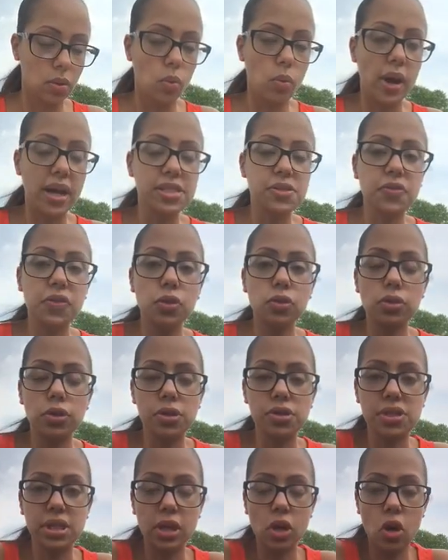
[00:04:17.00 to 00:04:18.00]
Westview
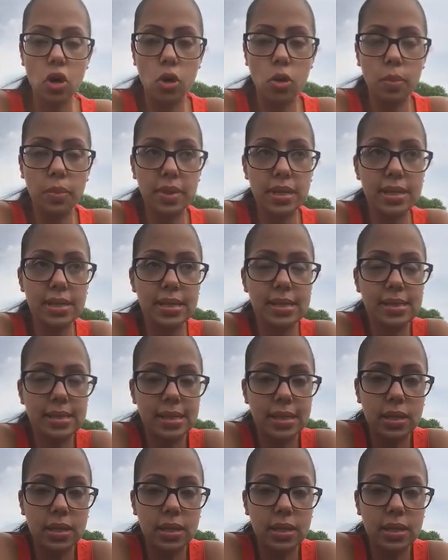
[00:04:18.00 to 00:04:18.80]
Nursing Home is